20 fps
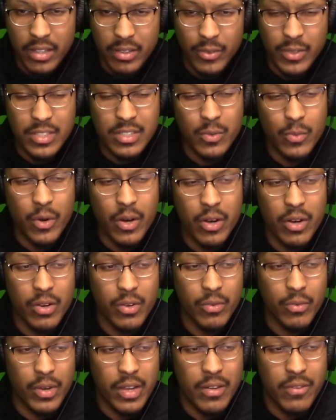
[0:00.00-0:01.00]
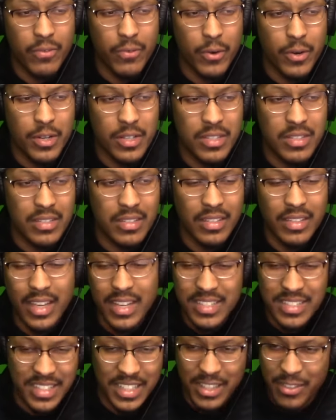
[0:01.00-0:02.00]
what's the word reinforce?
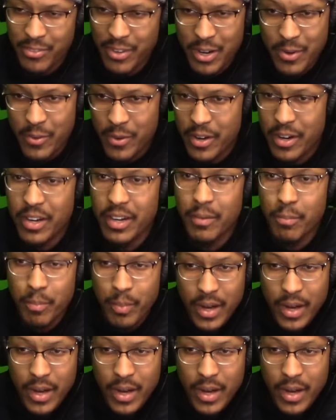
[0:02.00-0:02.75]
That's not the right word.